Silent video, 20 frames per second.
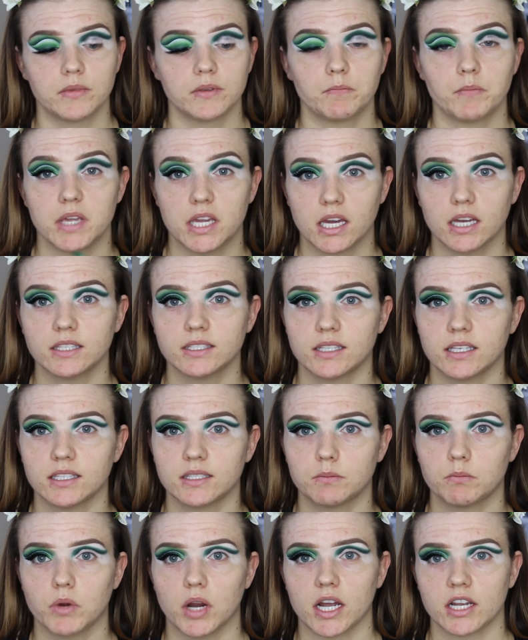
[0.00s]
because
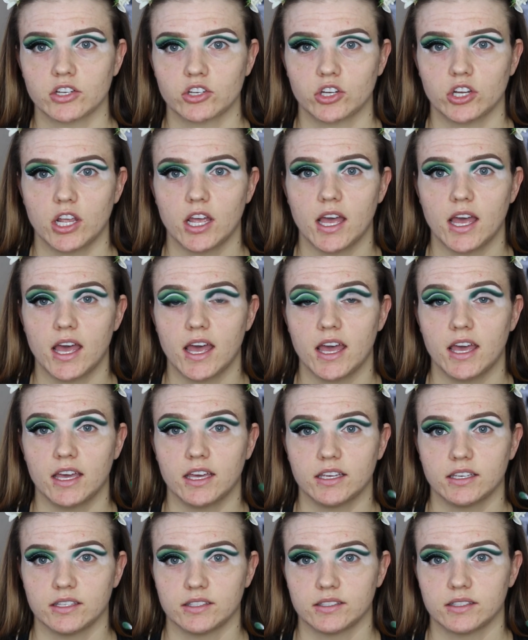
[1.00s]
this brush
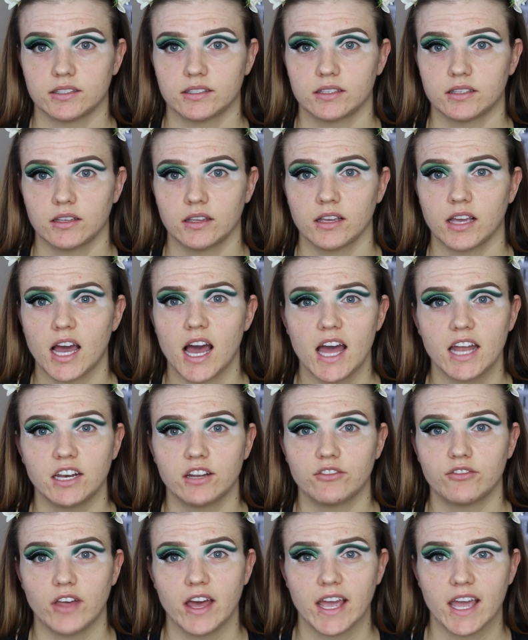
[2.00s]
is kind
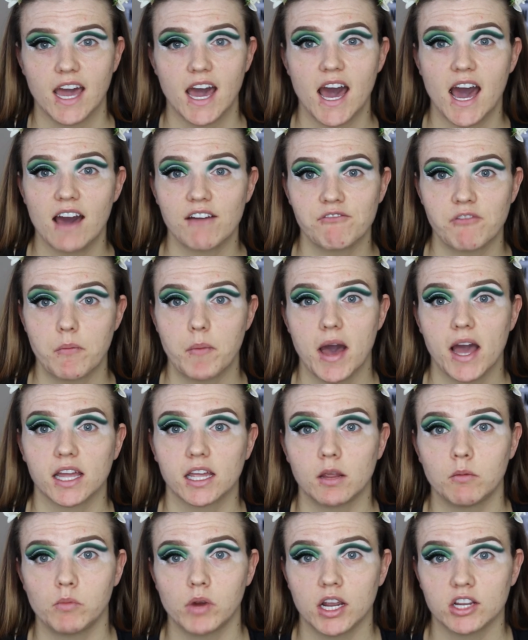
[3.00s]
of like half a
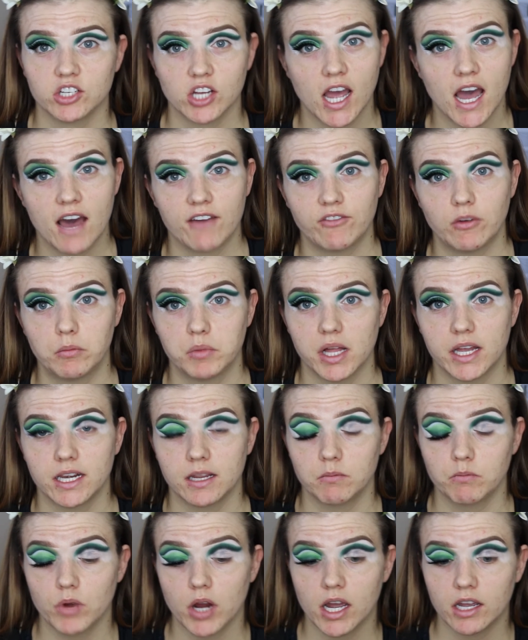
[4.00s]
packing brush, half a
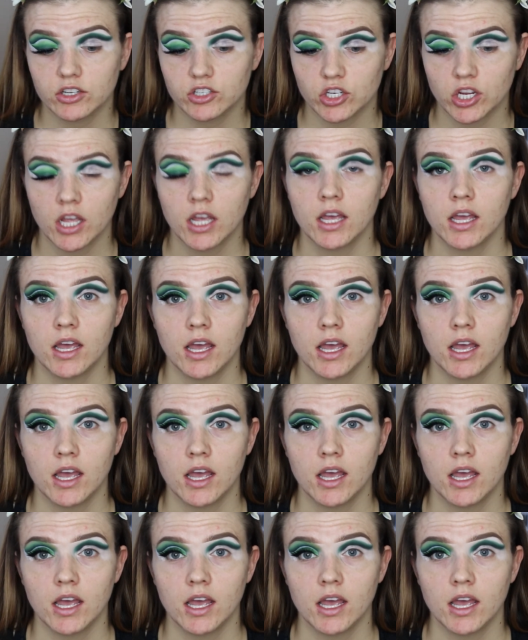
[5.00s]
blending brush,